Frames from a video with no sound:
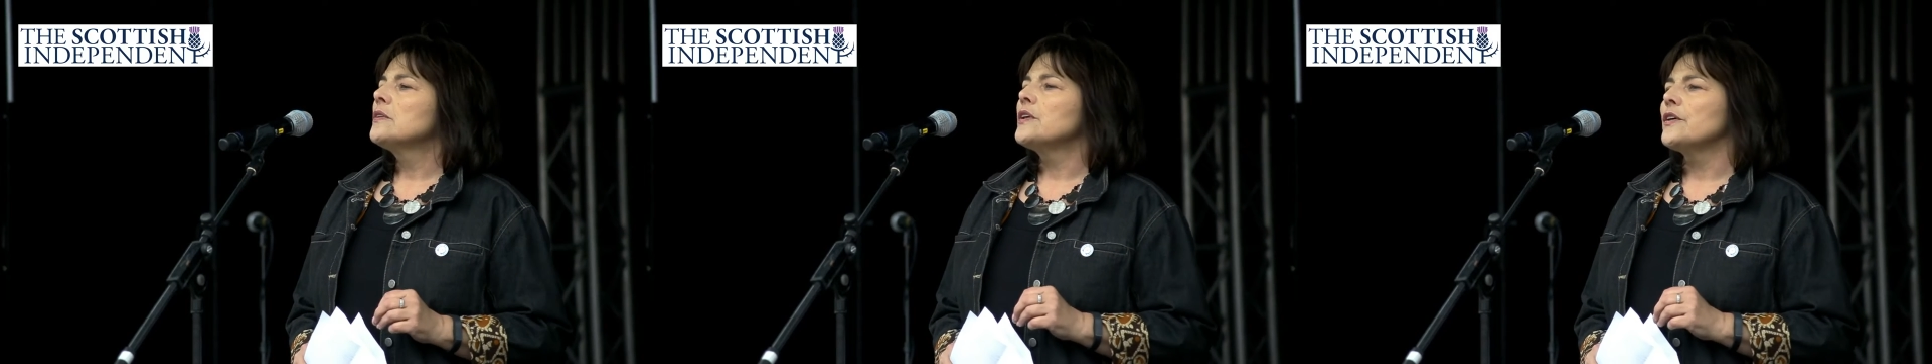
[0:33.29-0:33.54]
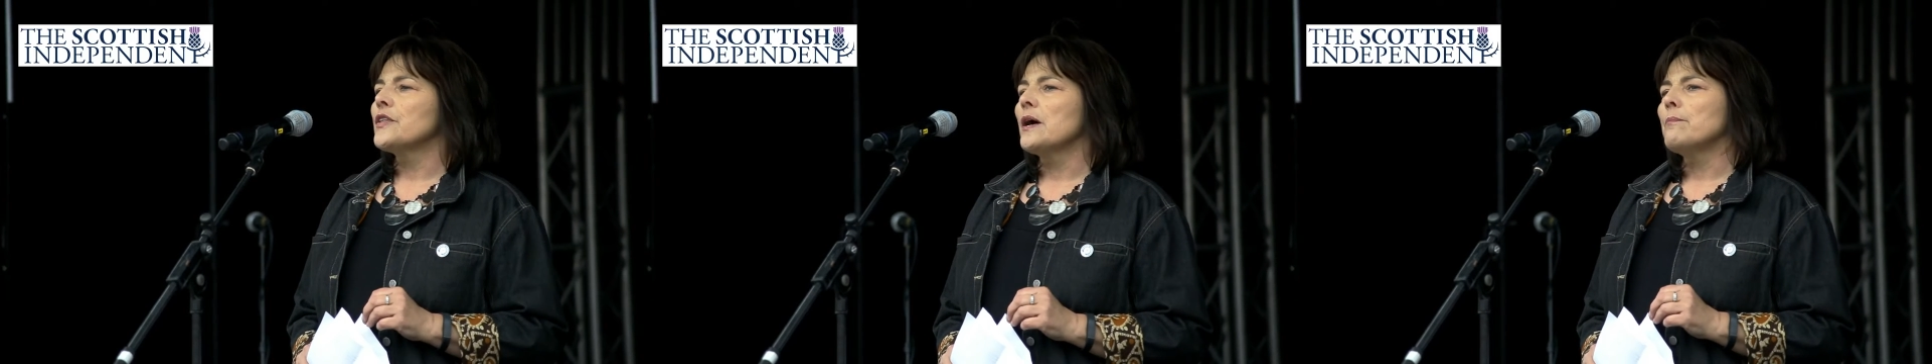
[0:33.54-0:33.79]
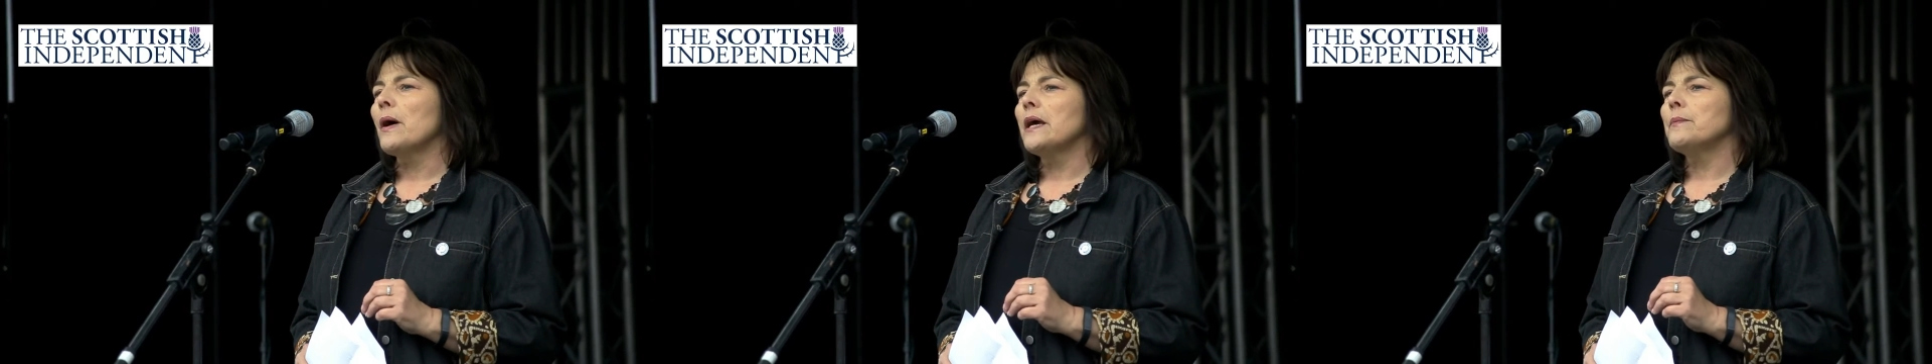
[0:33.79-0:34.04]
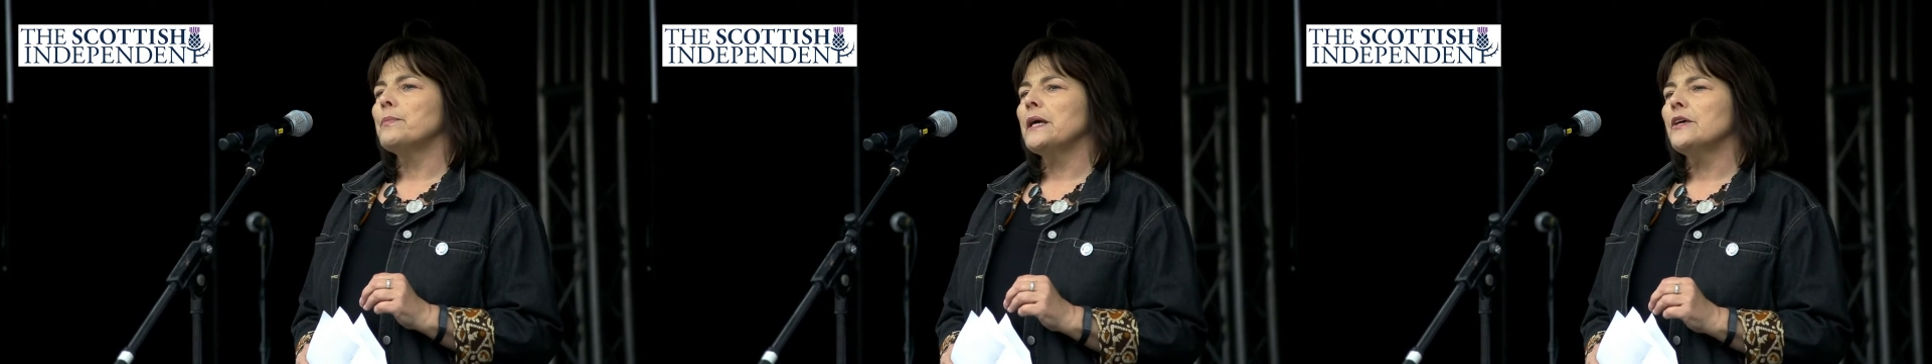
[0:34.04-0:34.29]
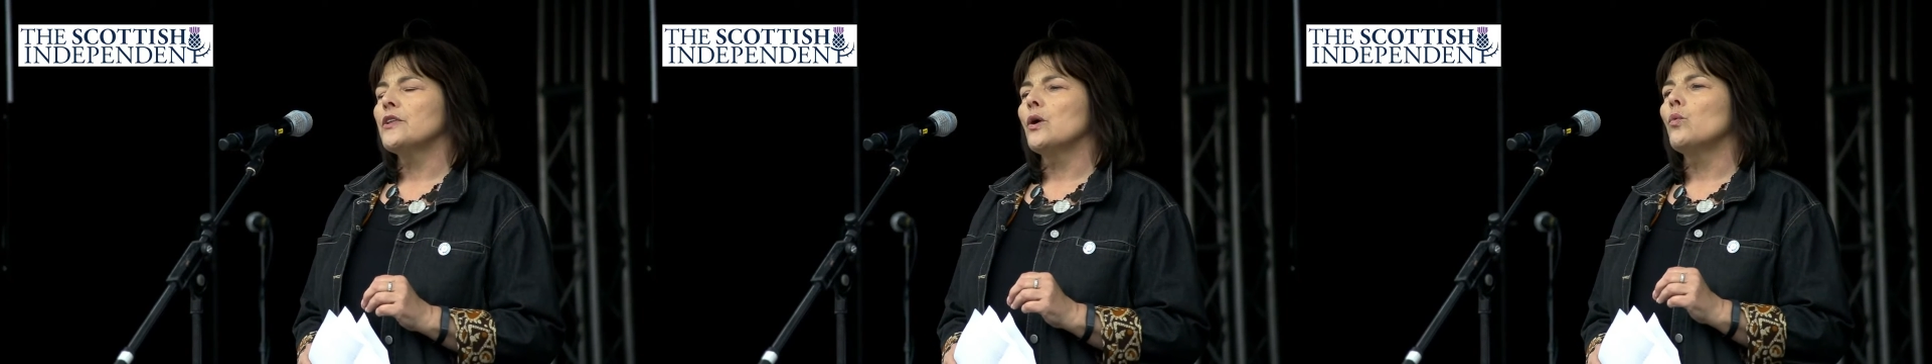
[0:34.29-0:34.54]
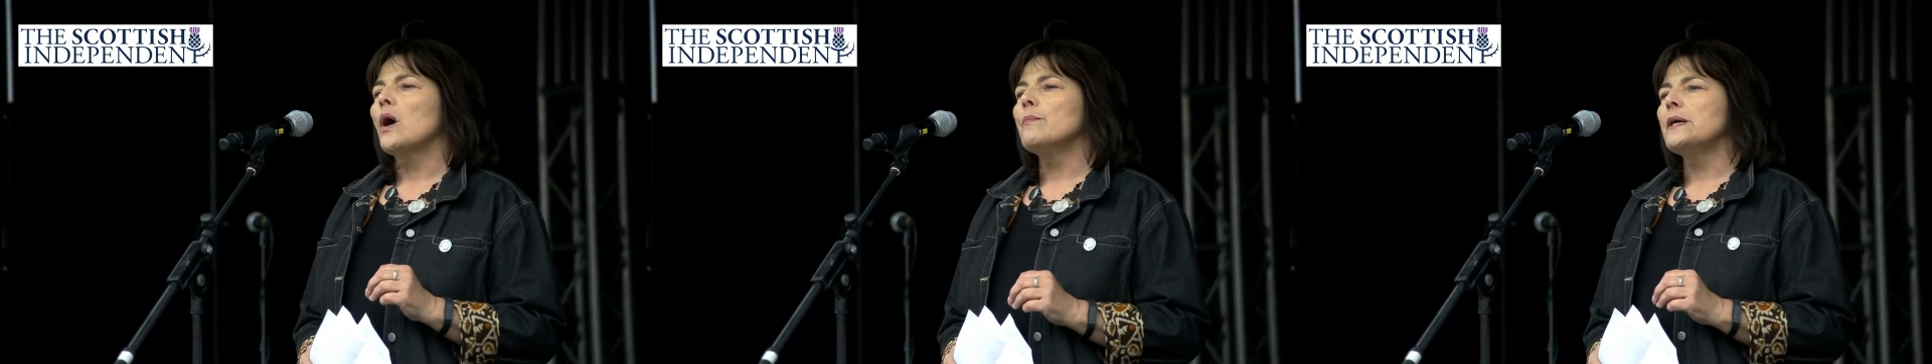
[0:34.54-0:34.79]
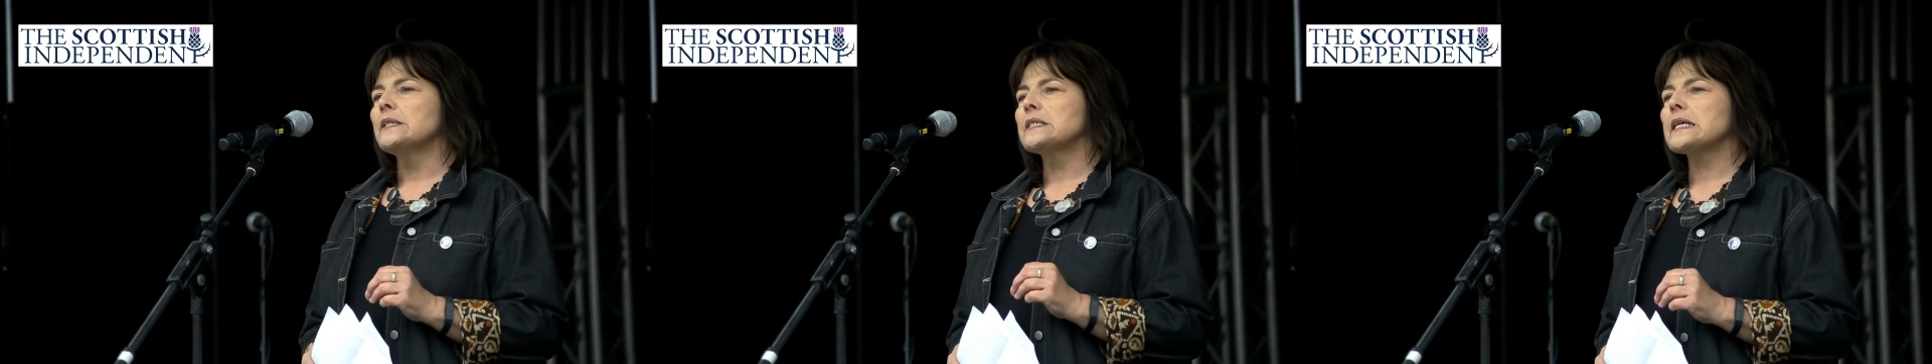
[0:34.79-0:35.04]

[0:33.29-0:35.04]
that there might be that women